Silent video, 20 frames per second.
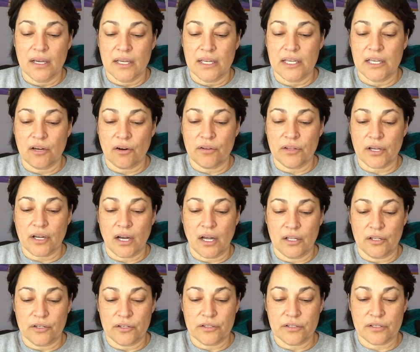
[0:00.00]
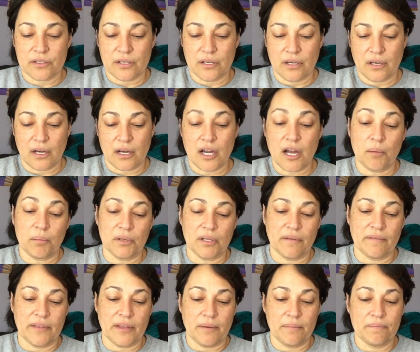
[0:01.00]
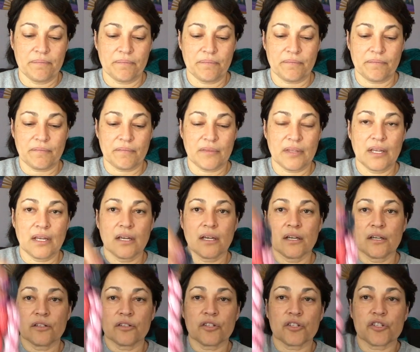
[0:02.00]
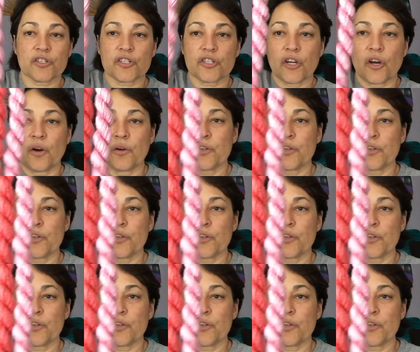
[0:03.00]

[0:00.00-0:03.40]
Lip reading: Here are the colors, a couple of them, to show